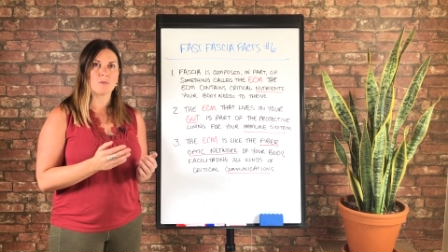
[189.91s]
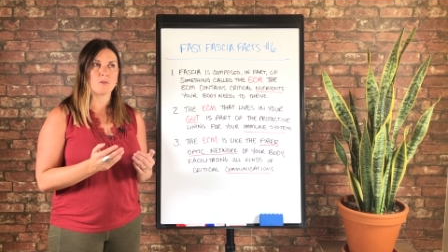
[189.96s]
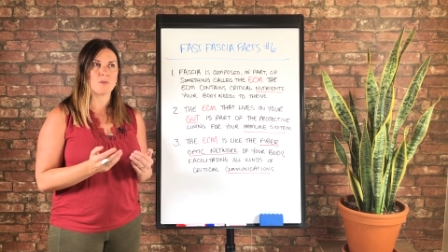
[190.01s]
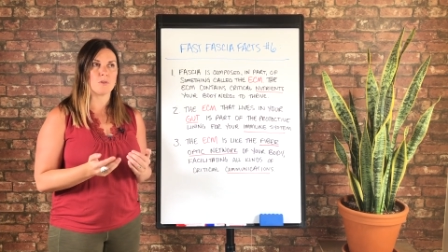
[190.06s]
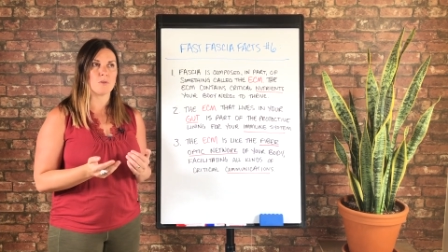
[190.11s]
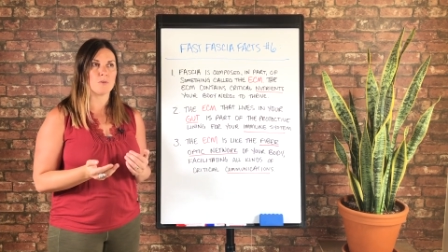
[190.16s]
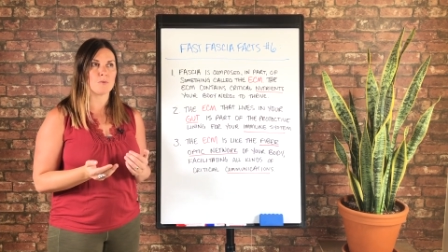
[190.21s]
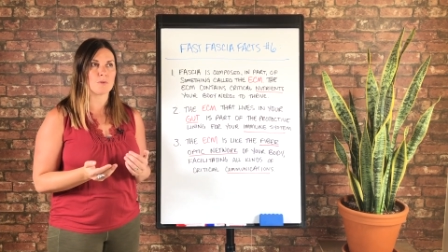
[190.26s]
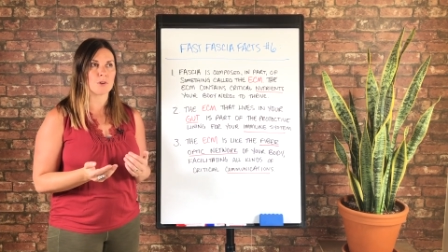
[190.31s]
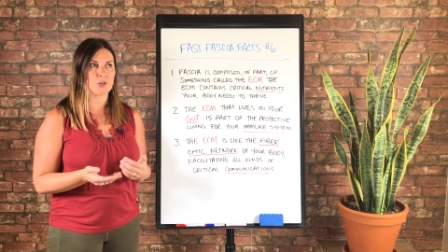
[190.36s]

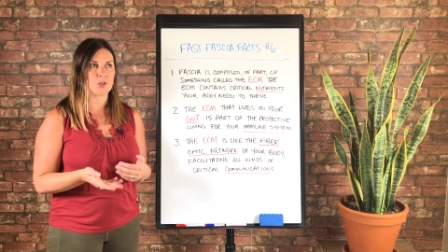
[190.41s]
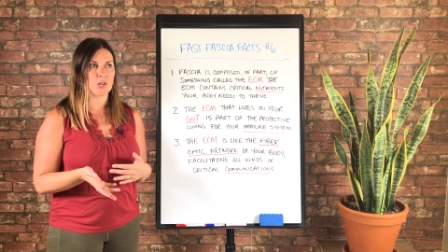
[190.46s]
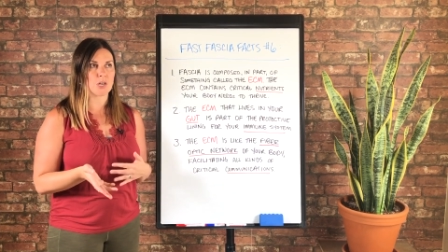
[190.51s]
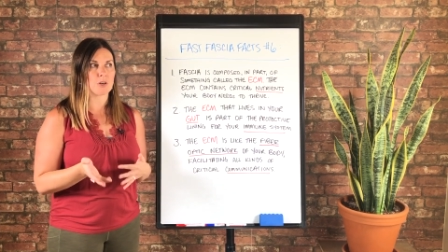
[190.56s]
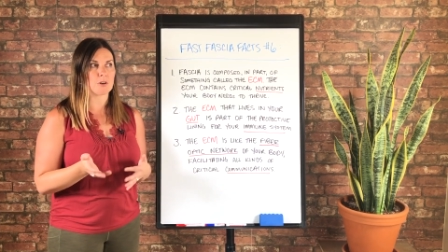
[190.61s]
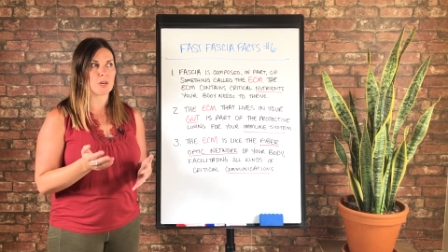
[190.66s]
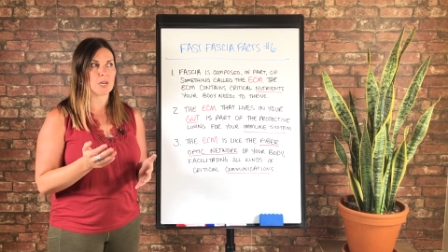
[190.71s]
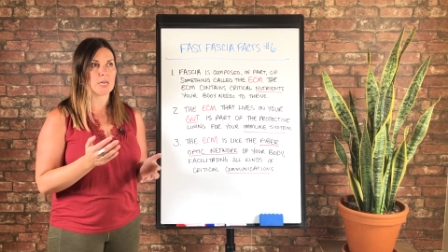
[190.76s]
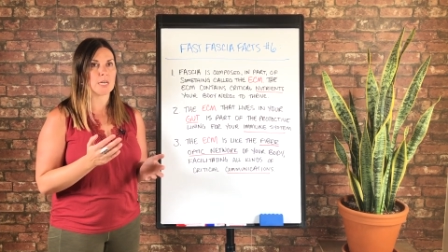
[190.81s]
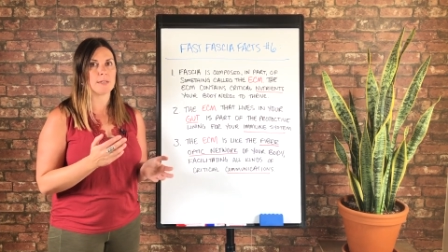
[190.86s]
to
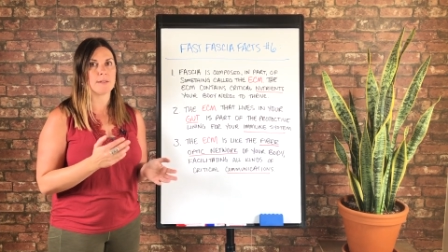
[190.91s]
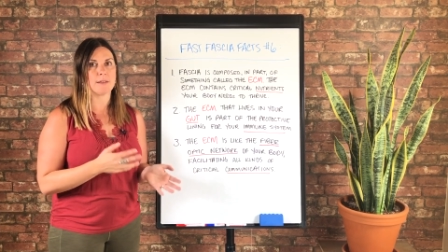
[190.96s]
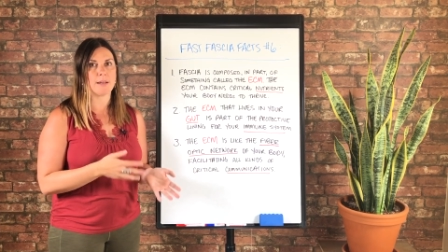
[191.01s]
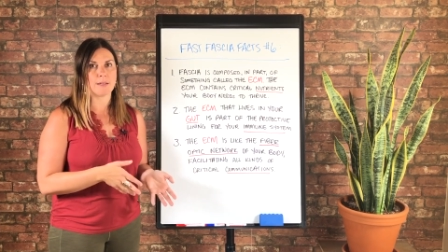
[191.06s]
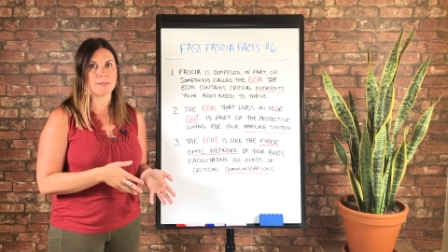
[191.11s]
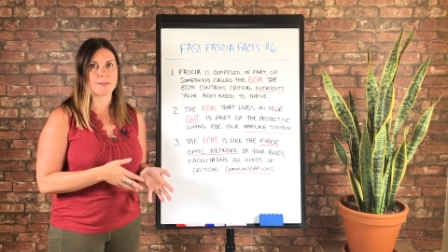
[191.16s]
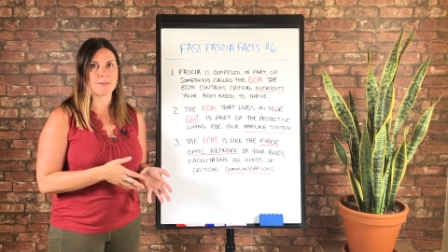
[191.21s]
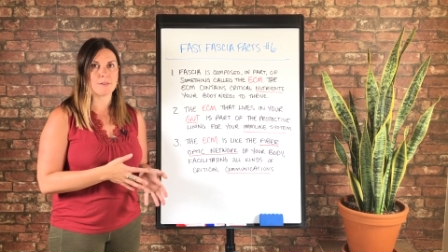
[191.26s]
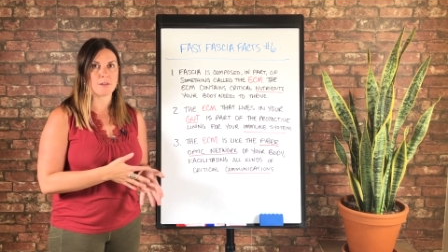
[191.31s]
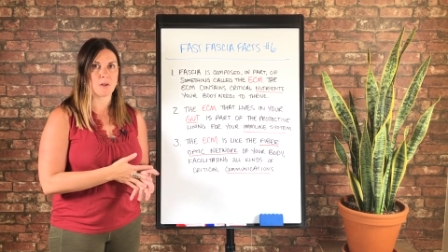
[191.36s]
regenerate
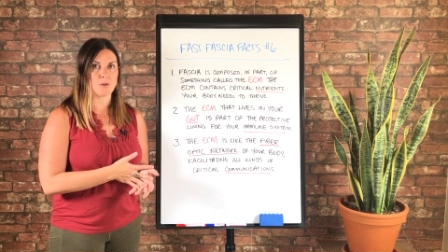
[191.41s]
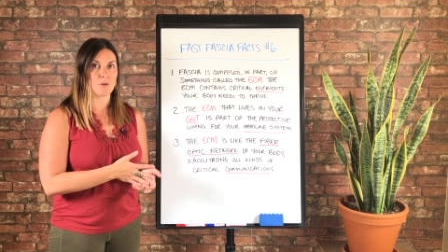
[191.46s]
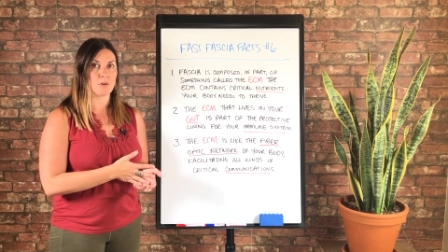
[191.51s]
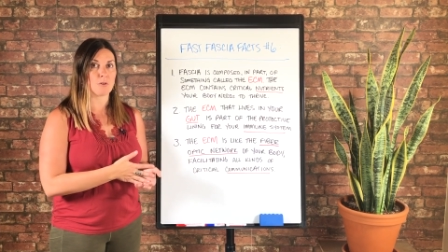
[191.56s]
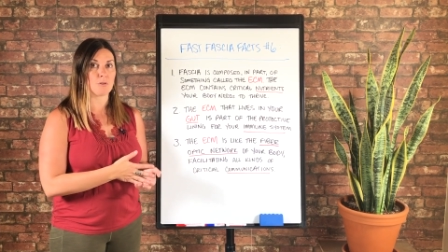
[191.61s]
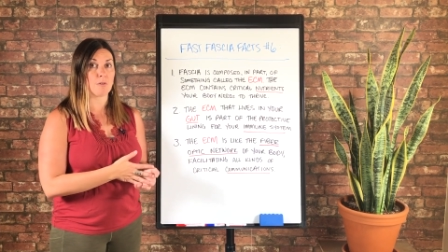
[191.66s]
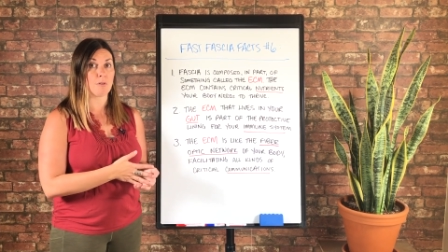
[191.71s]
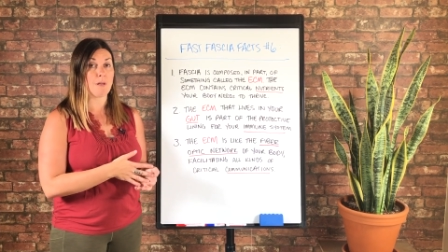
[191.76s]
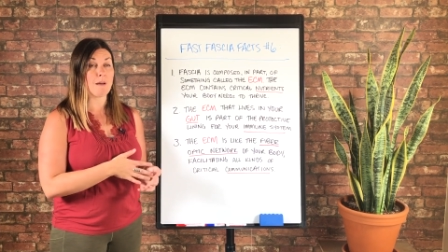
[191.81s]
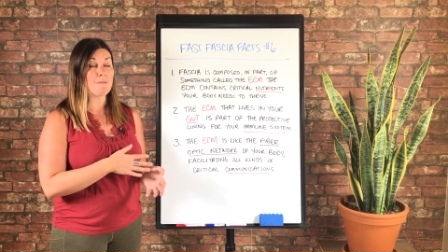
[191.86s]
at the
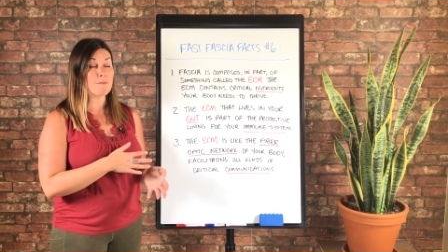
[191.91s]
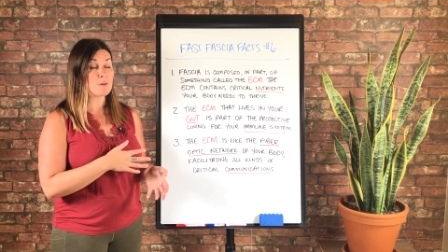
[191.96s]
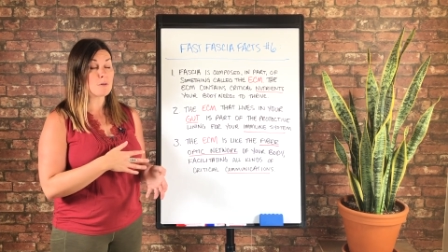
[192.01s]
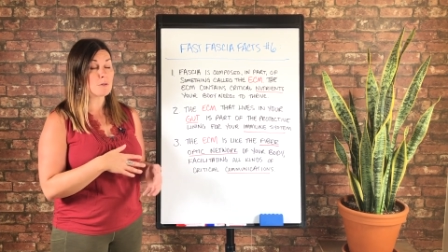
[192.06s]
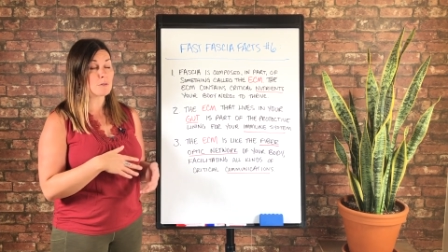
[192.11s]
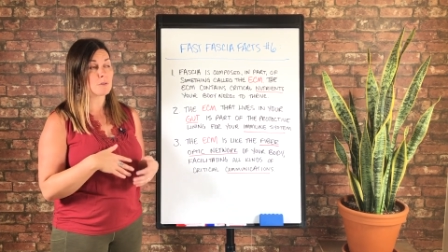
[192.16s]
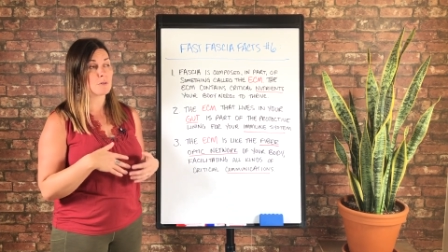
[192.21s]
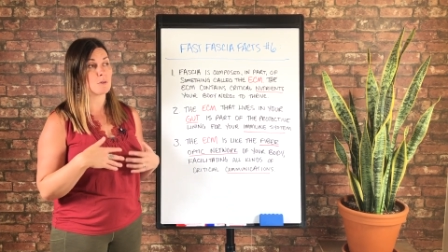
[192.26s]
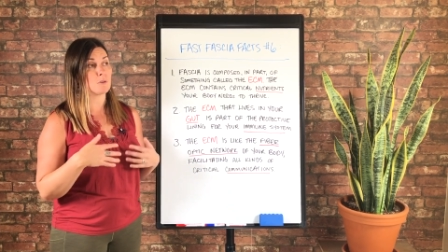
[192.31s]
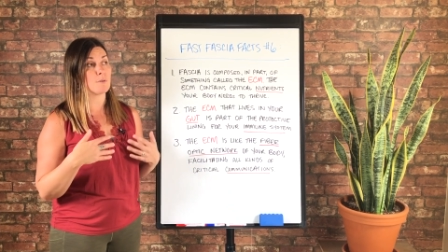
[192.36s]
cellular
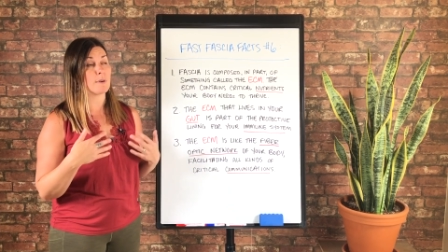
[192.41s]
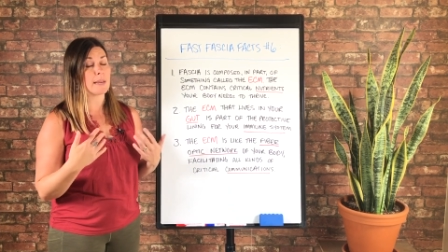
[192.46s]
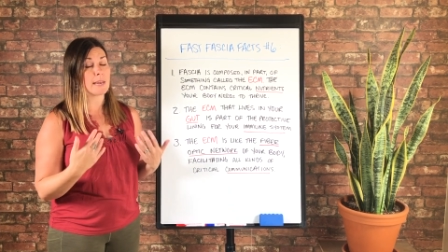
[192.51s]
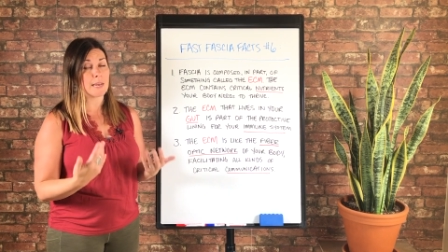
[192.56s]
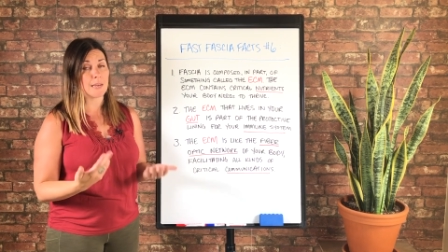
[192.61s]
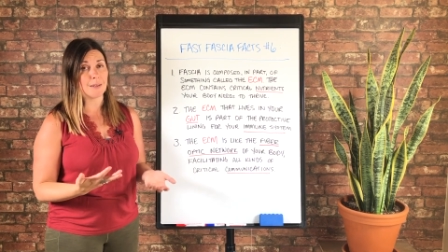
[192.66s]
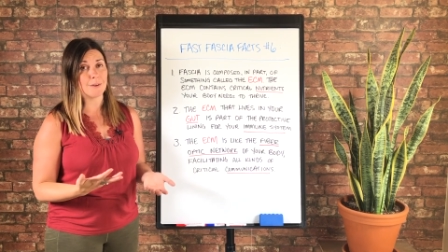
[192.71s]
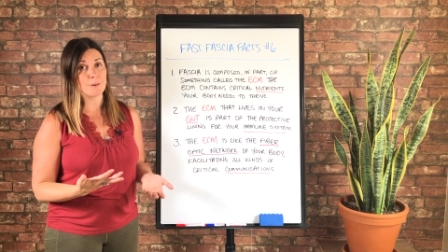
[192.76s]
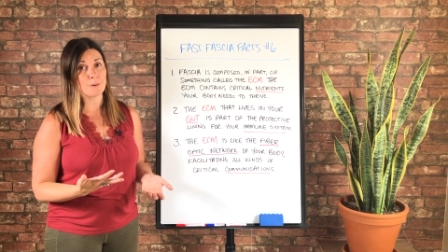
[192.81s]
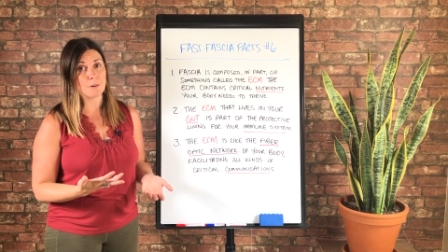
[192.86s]
level, to
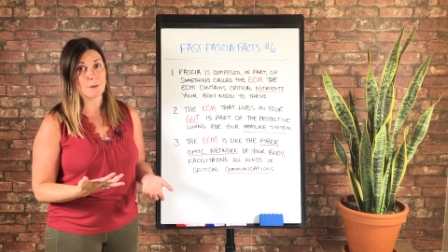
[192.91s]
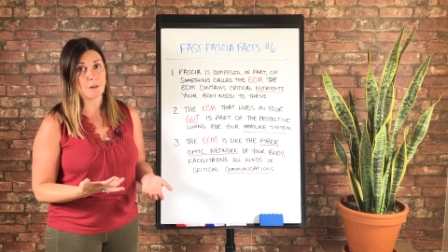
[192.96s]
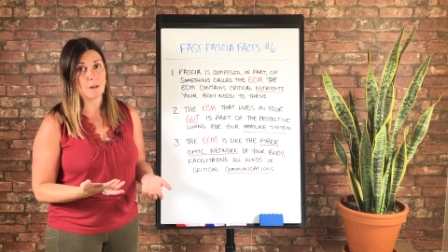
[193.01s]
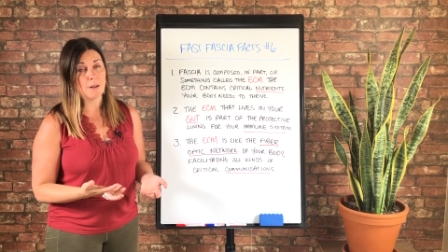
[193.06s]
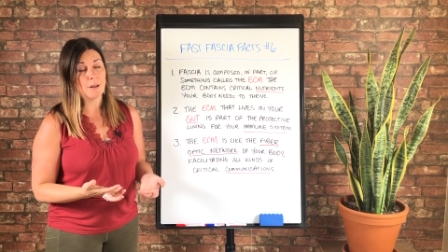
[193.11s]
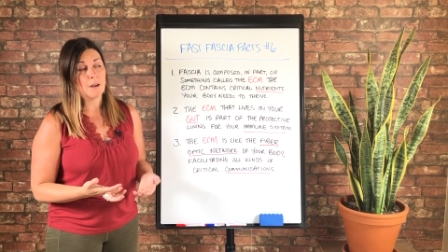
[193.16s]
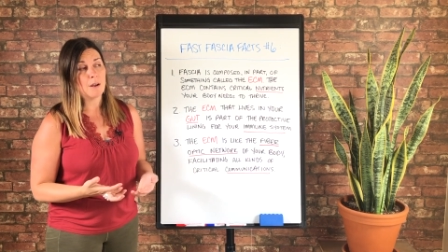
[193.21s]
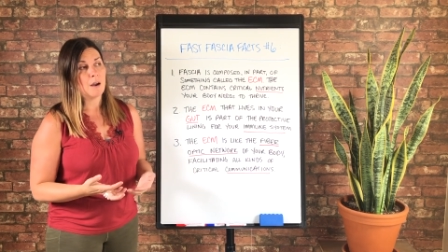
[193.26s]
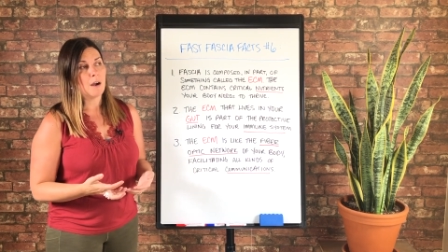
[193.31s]
heal.